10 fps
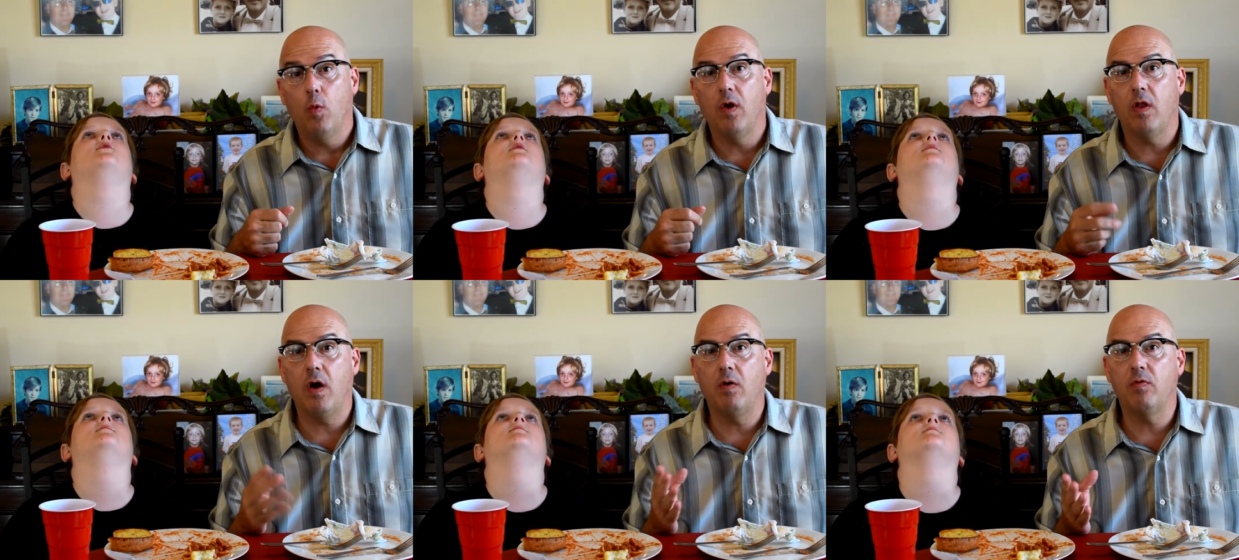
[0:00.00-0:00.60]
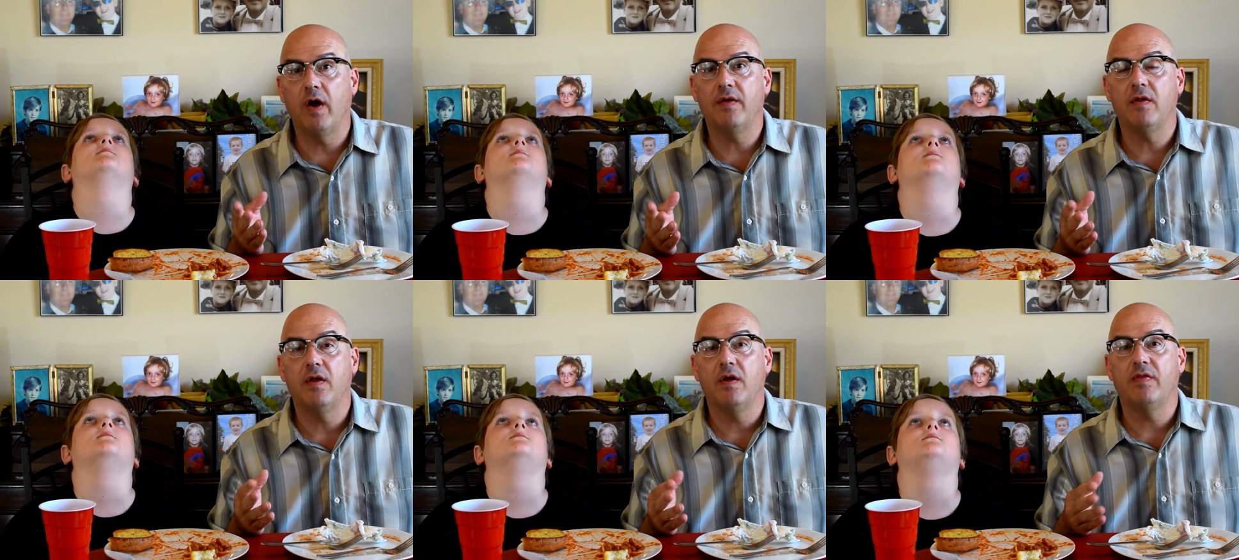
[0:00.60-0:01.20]
Speaker 1: Well,
Speaker 2: all right.
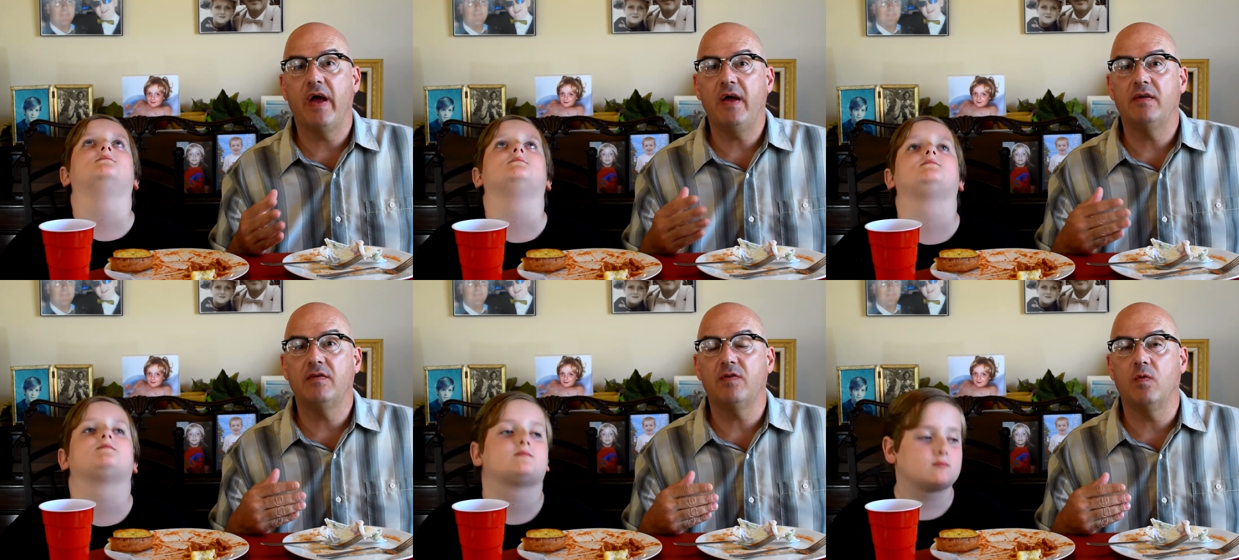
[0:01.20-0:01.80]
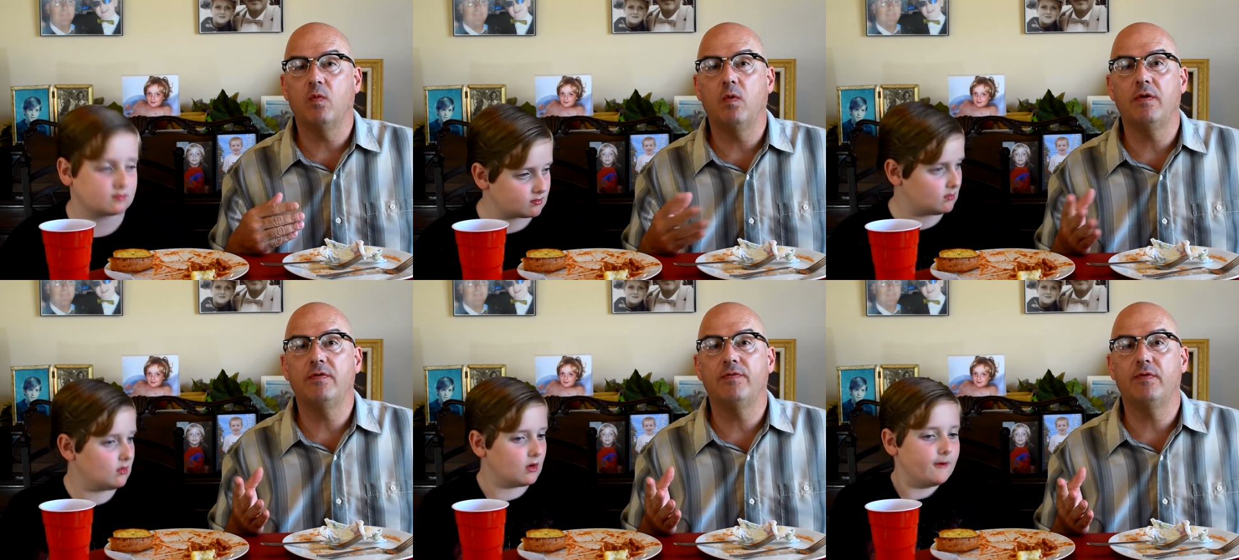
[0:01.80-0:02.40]
That is a
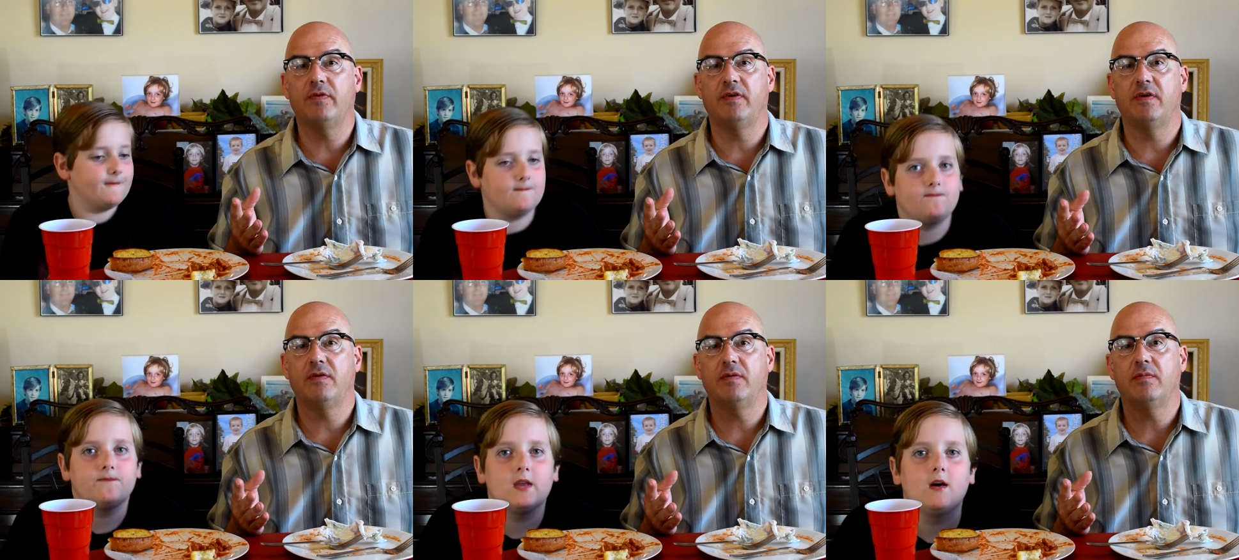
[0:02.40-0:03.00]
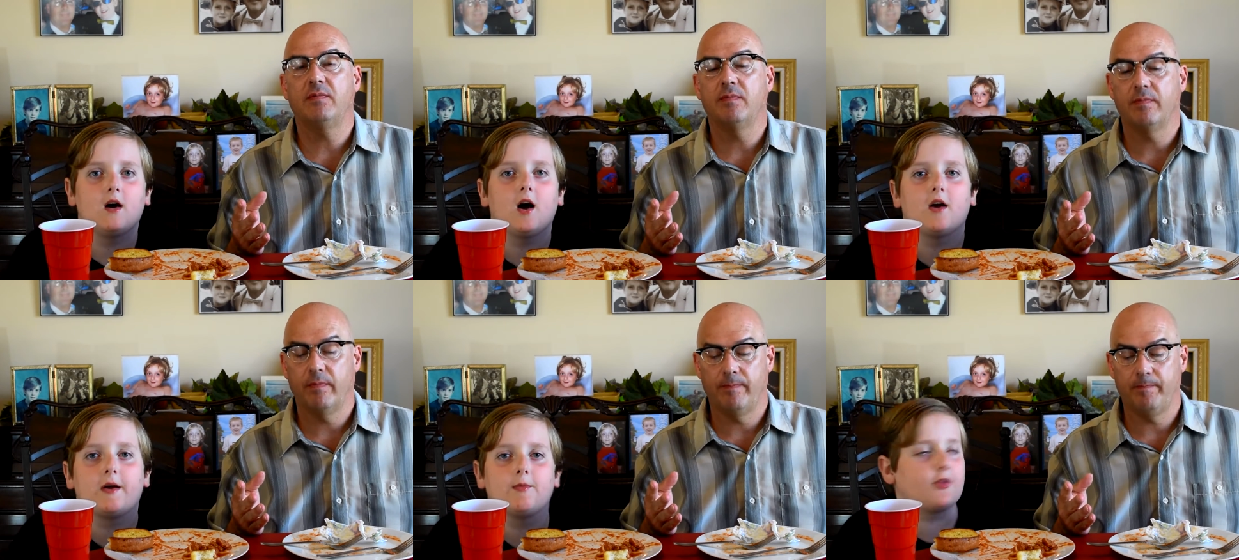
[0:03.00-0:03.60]
wonderful dinner.
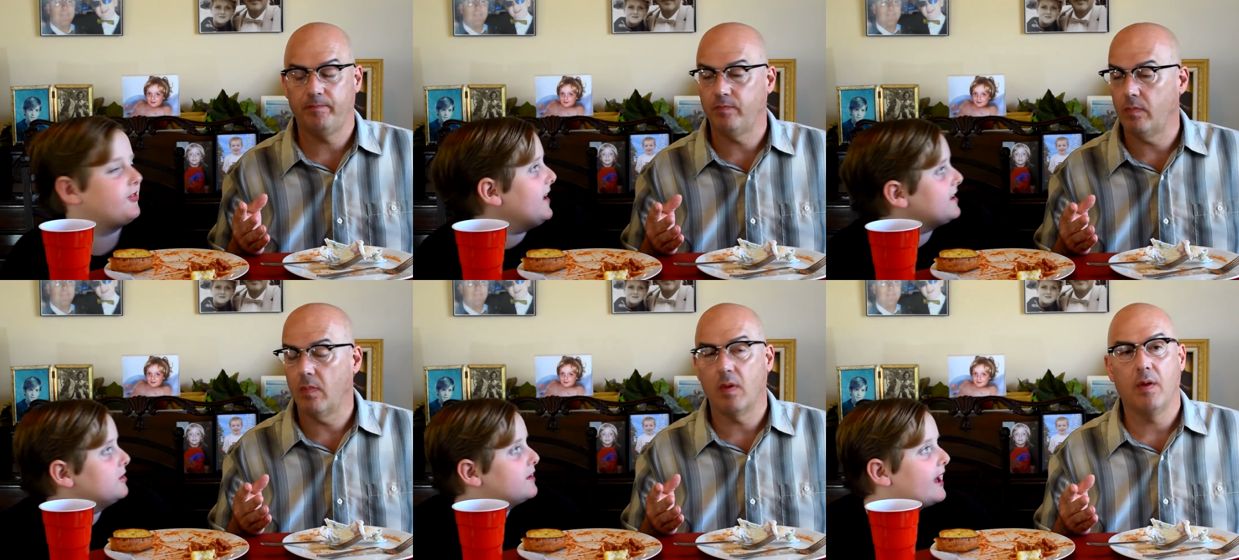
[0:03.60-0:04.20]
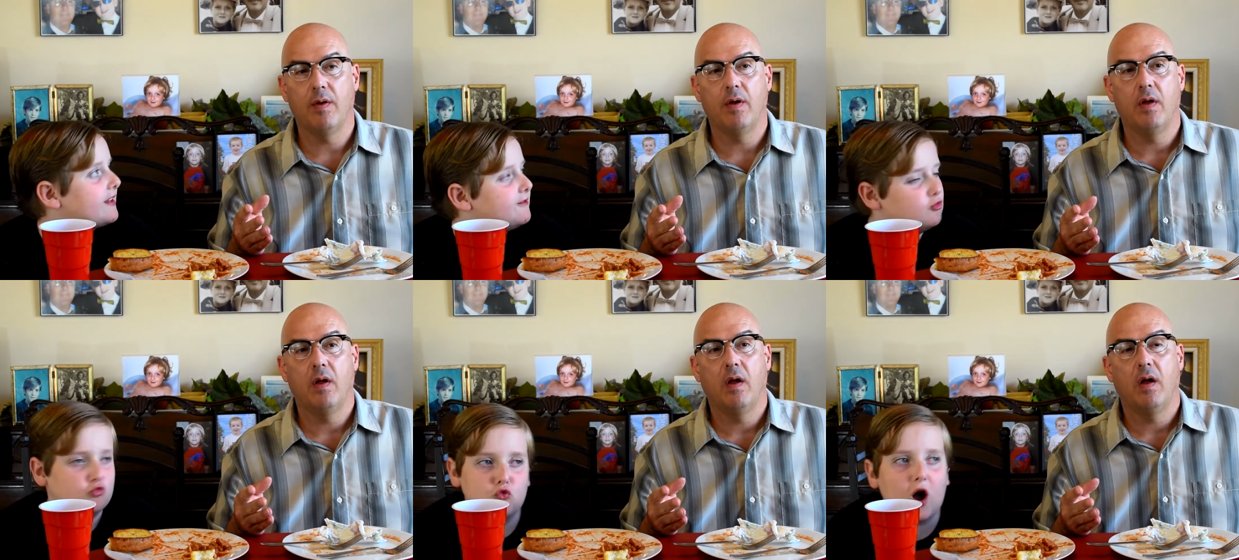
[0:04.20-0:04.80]
Speaker 1: All right, well, thank you guys
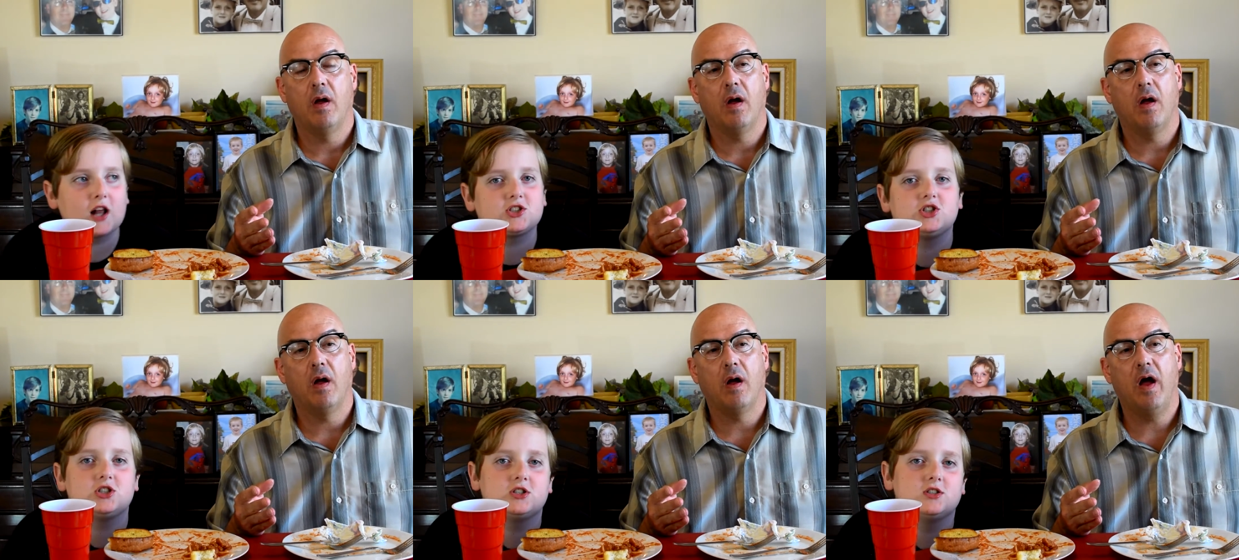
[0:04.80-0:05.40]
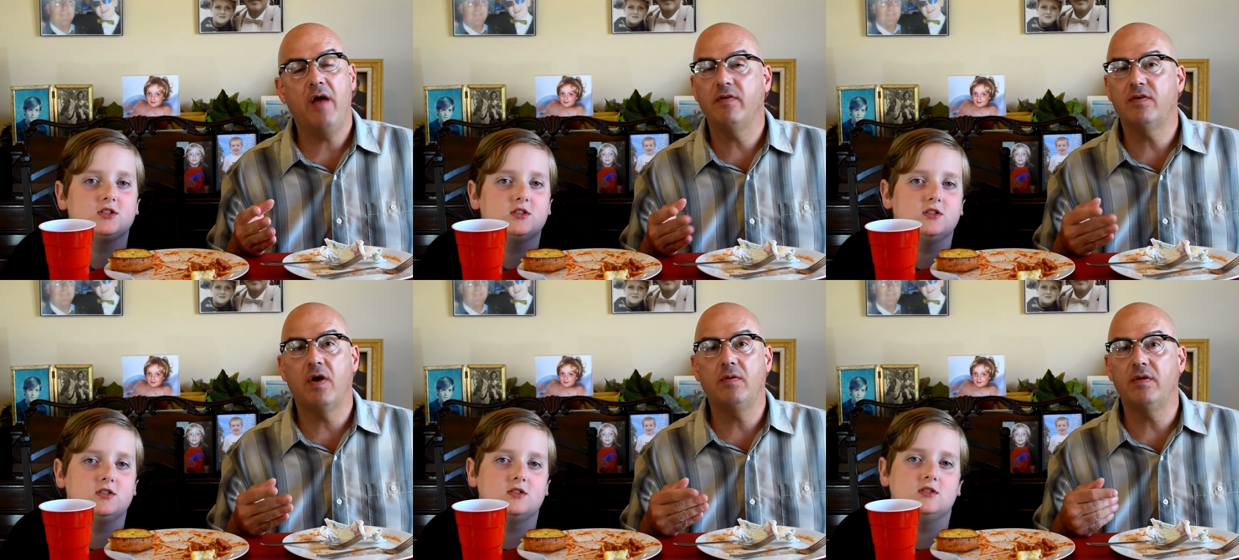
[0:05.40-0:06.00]
for watching. I
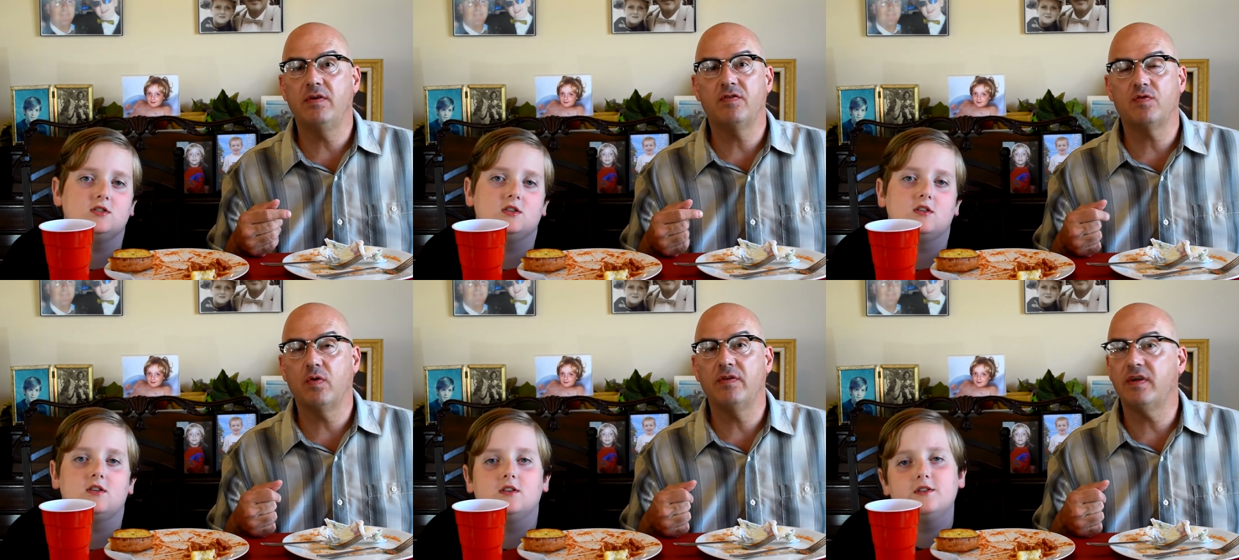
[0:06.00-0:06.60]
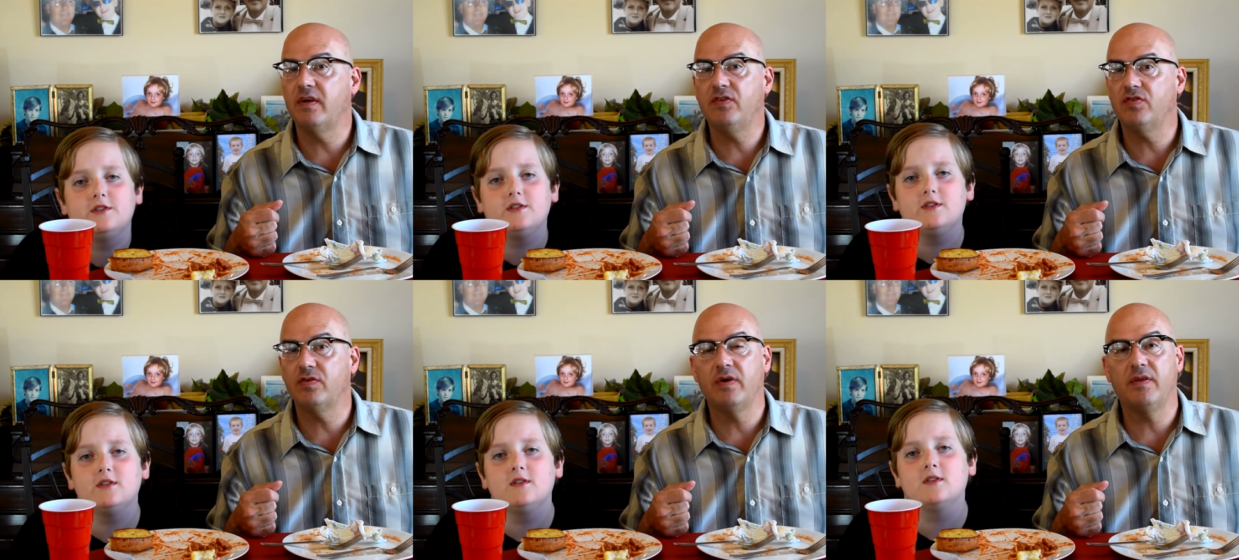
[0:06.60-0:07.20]
Speaker 2: haven't totally destroyed the
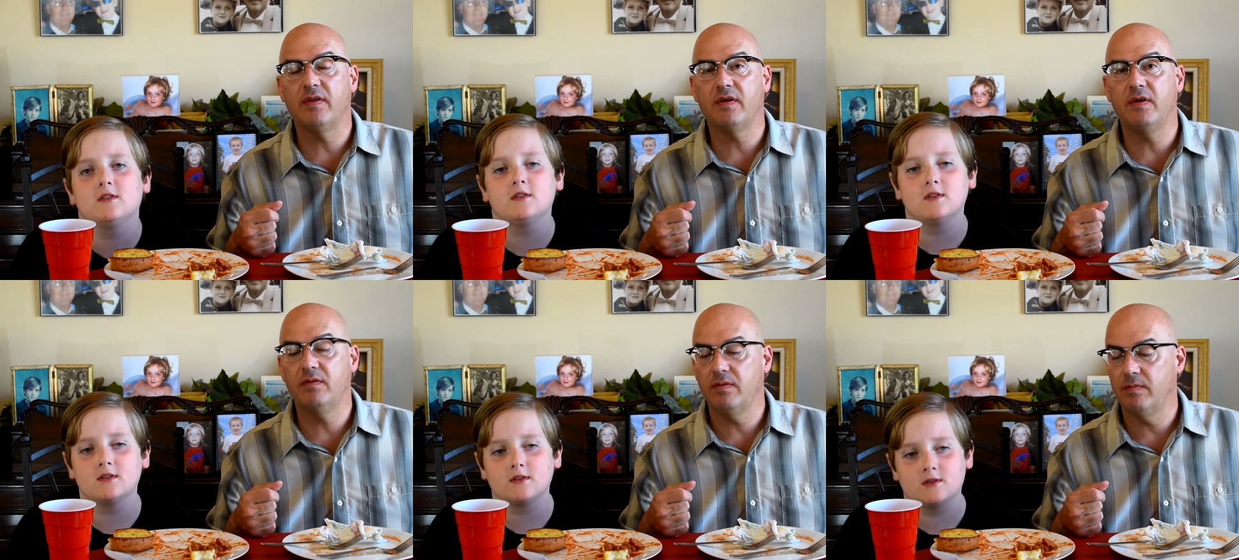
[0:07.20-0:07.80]
kitchen or anything mm. either.